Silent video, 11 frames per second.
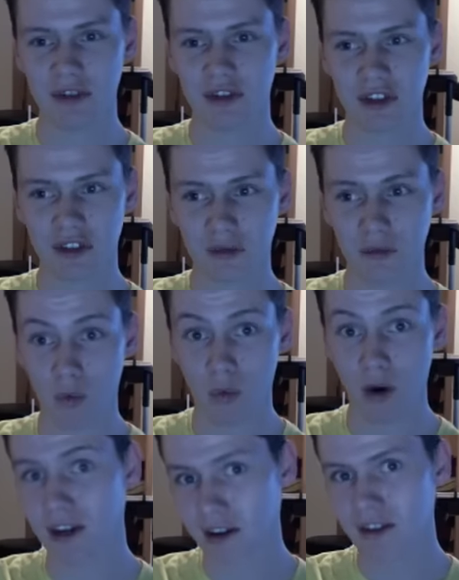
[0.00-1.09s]
just
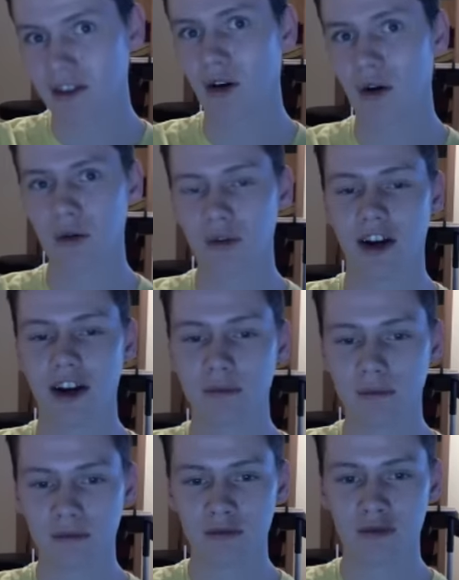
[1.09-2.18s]
waiting the whole
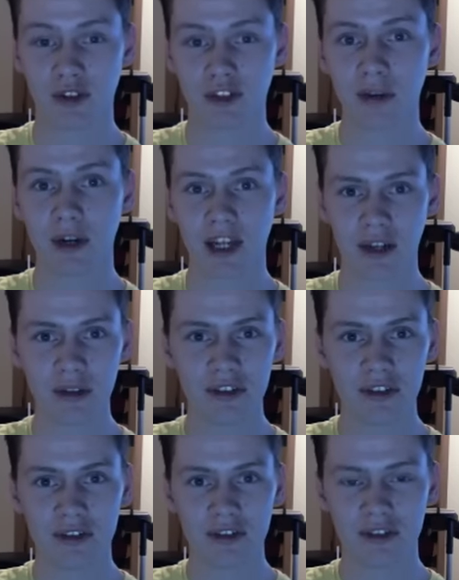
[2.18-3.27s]
time for someone
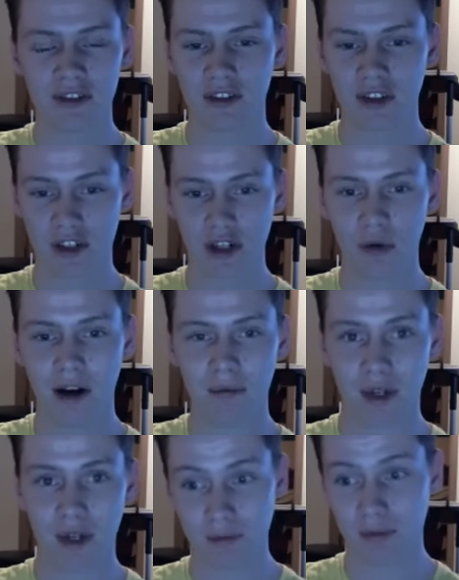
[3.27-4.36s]
else to show up
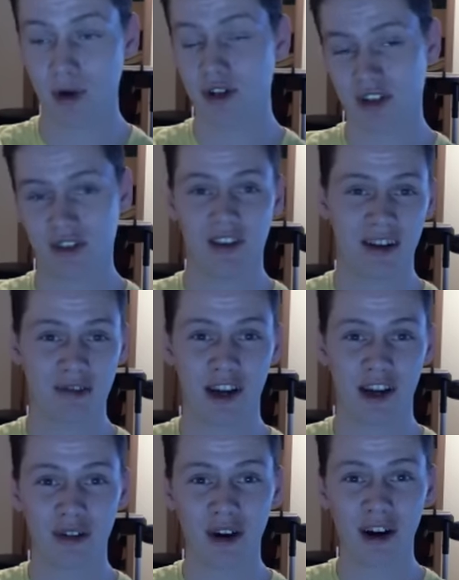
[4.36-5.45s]
and push Zack
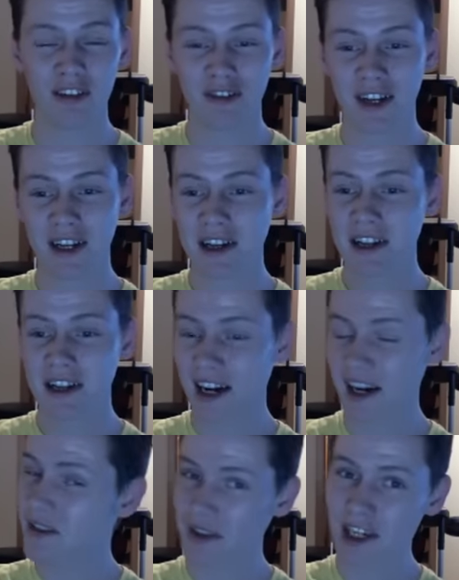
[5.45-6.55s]
Ryder off. I
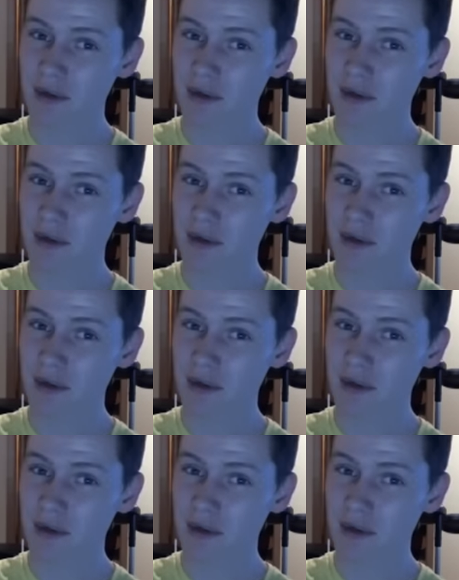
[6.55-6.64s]
didn't think he was